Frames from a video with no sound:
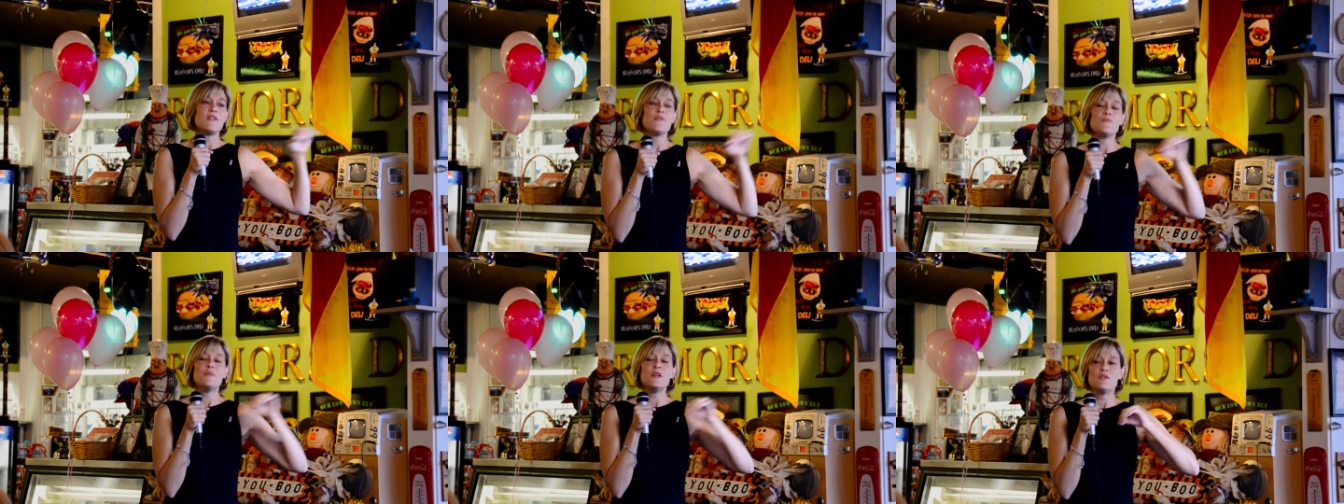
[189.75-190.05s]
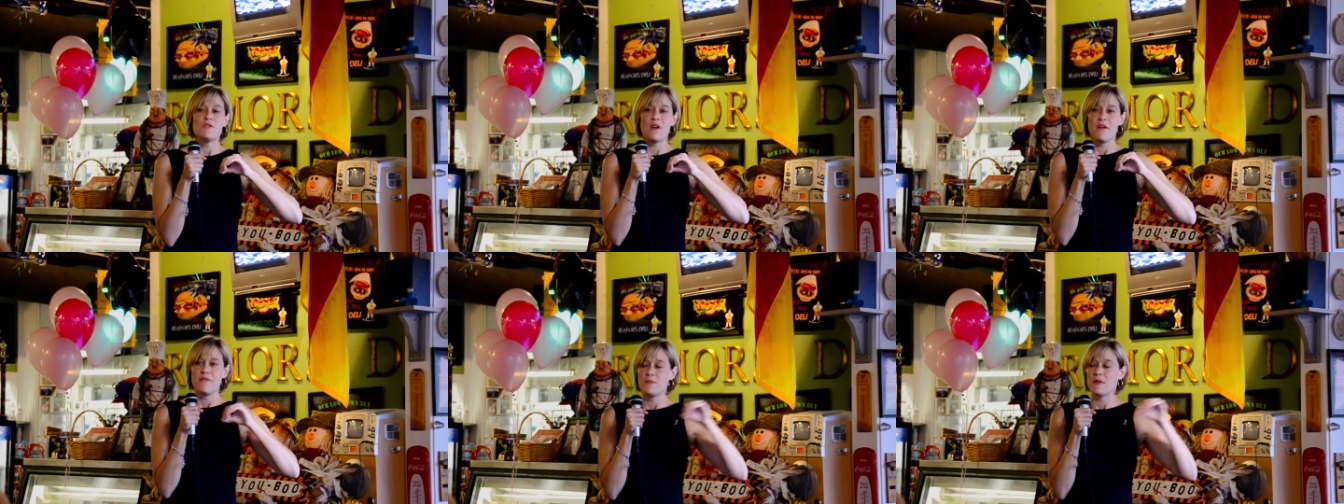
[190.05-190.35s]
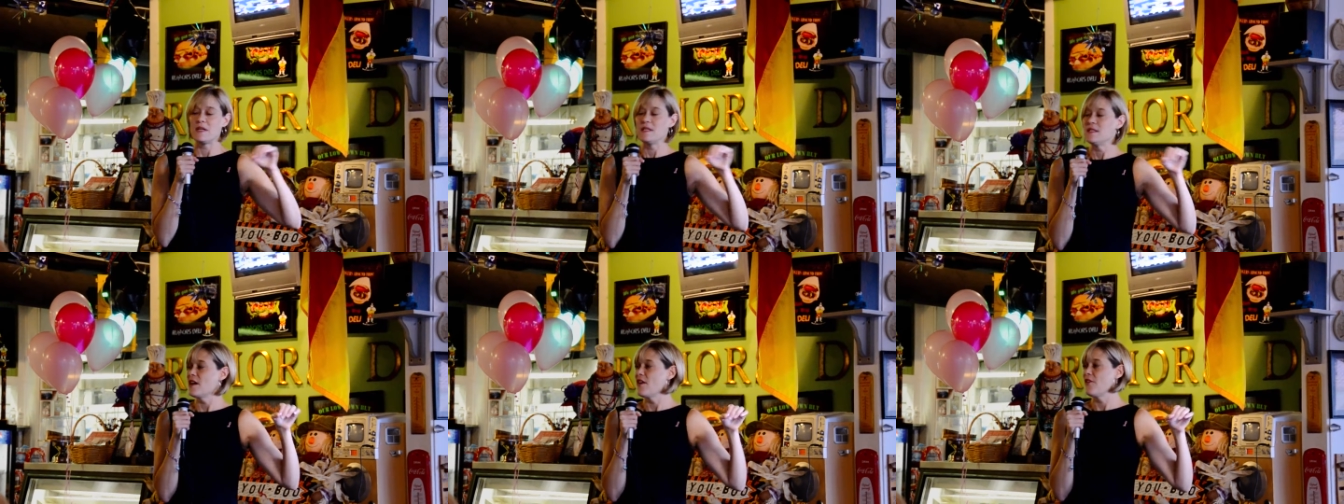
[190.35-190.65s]
of me driving
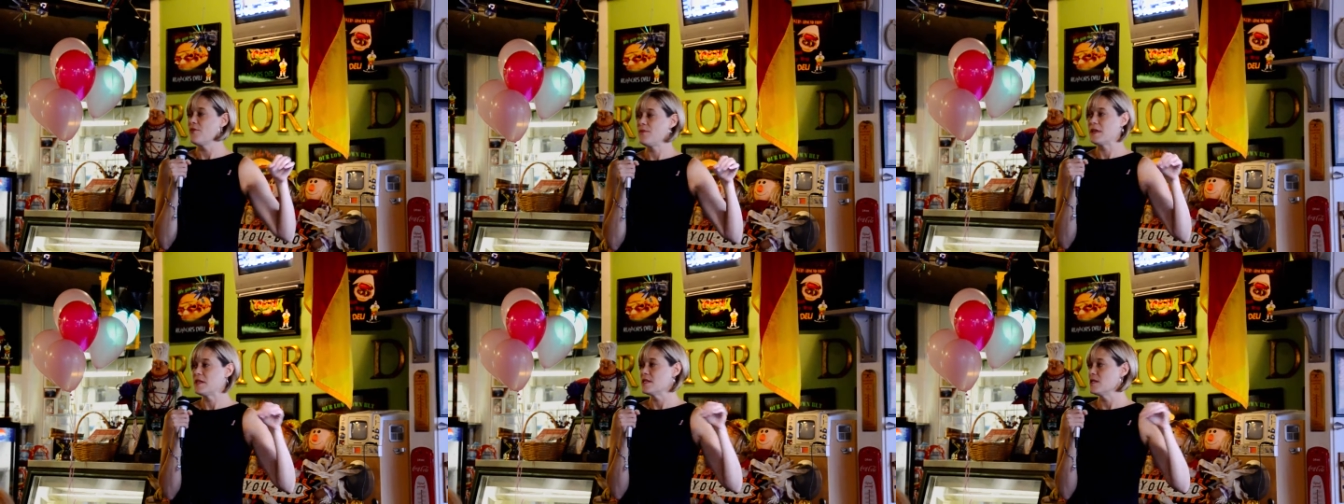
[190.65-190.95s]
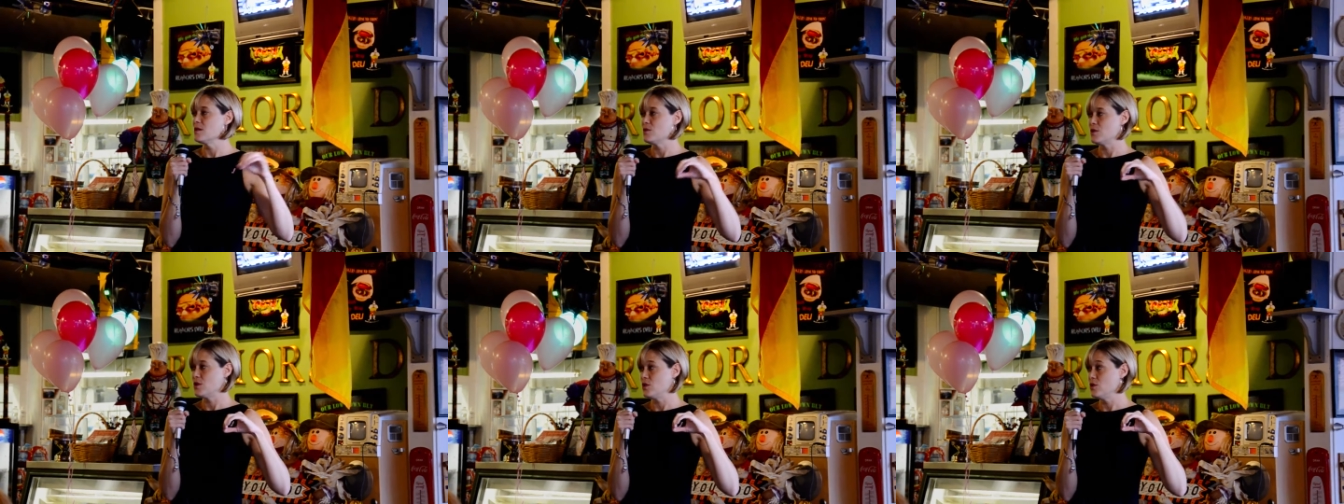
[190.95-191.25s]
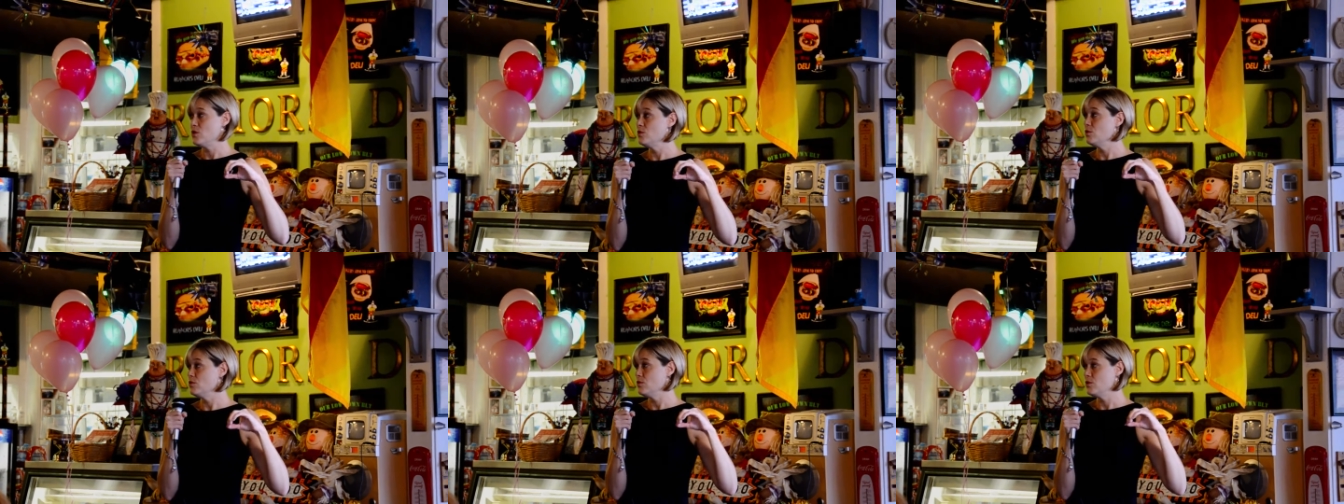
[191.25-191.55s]
myself because it was
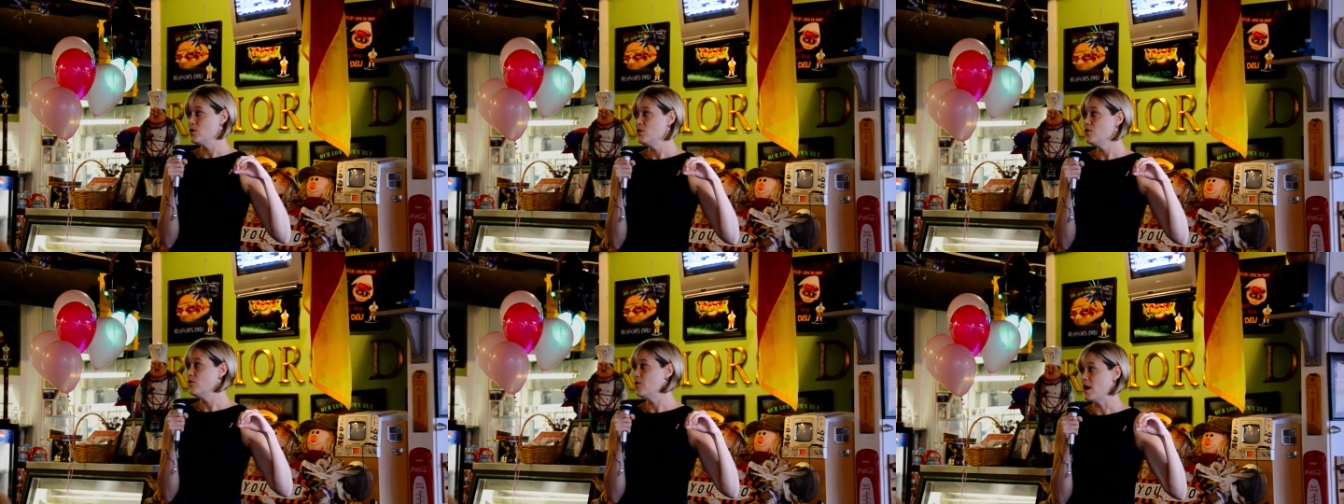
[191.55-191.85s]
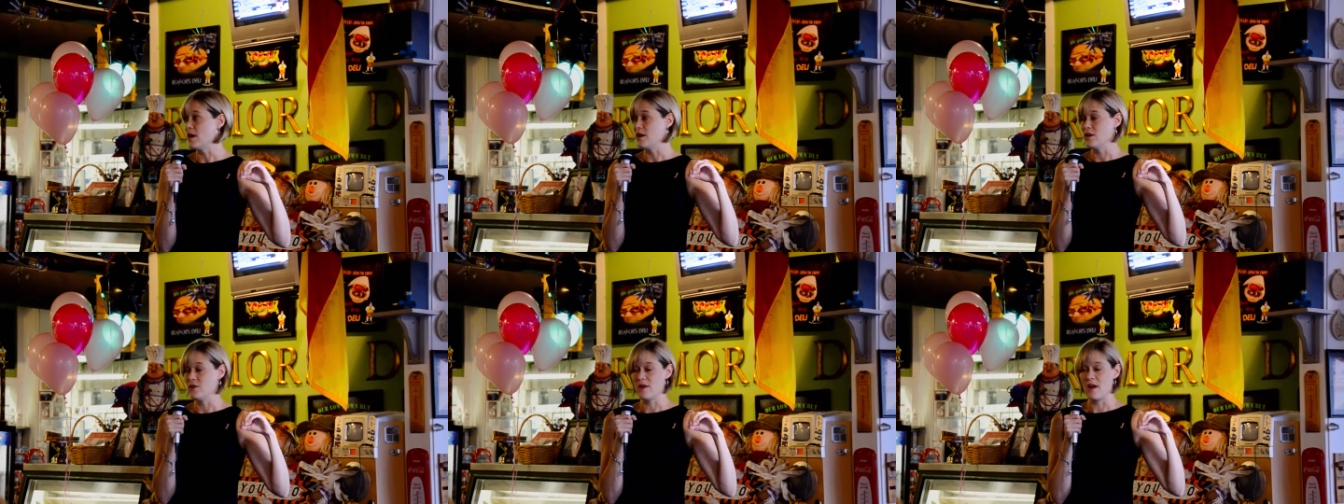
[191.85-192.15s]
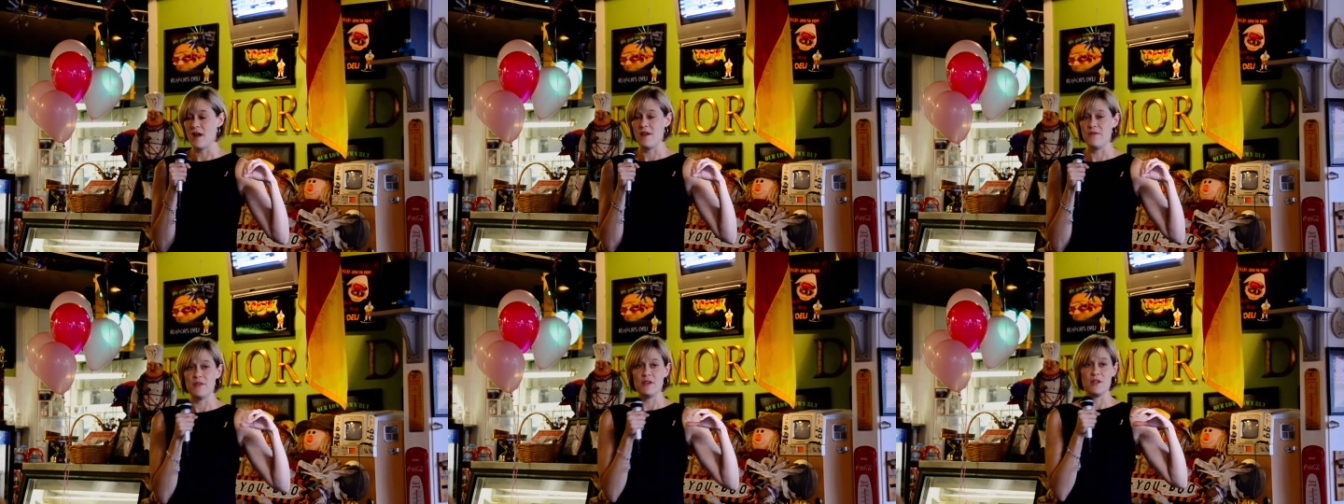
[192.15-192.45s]
too far to
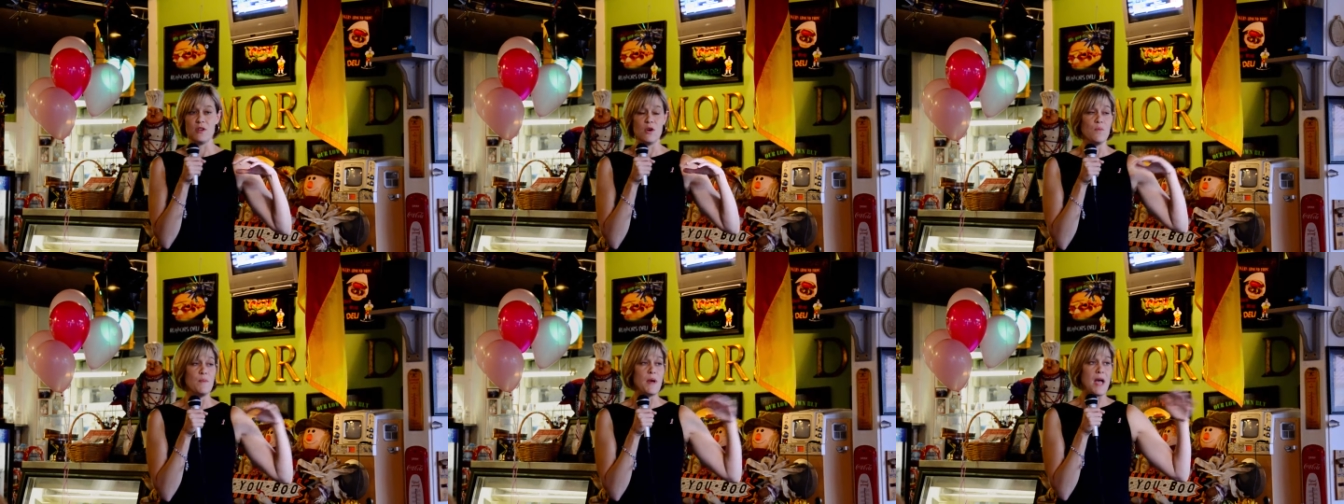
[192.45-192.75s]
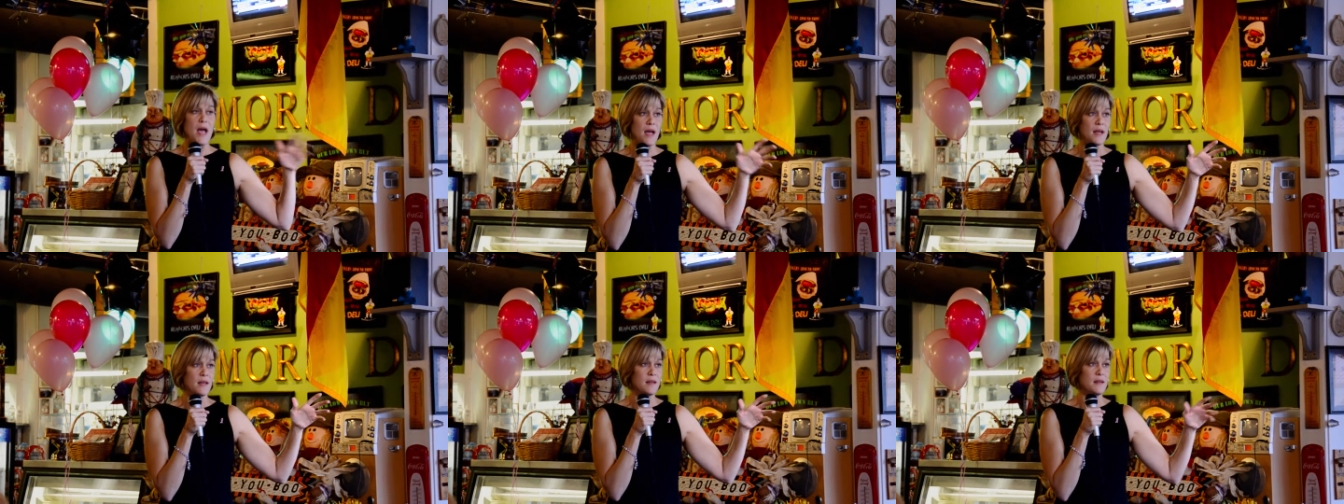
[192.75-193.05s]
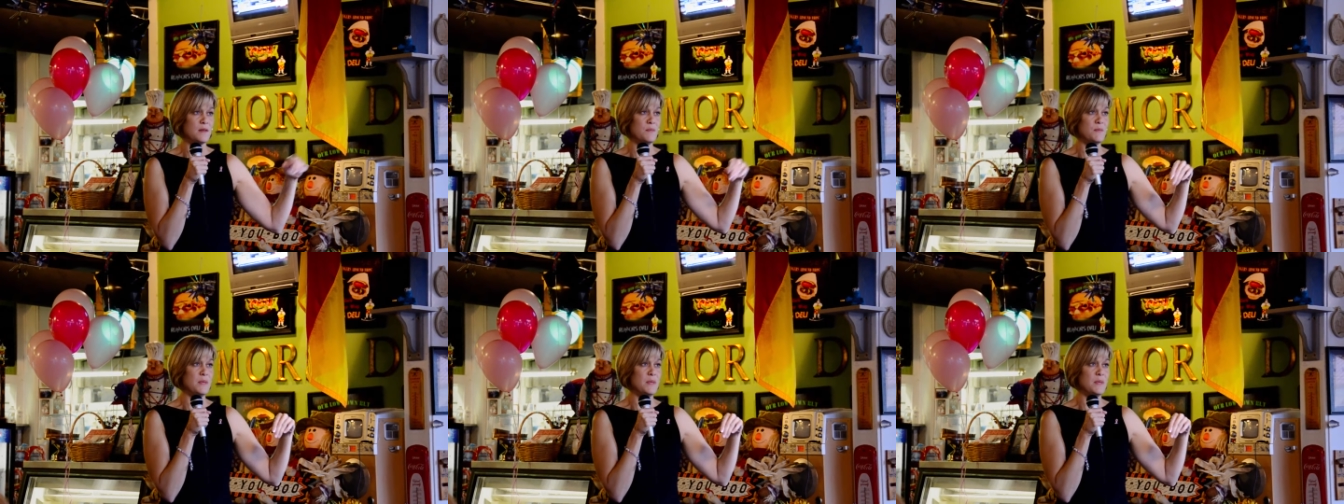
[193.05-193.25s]
drive and go back and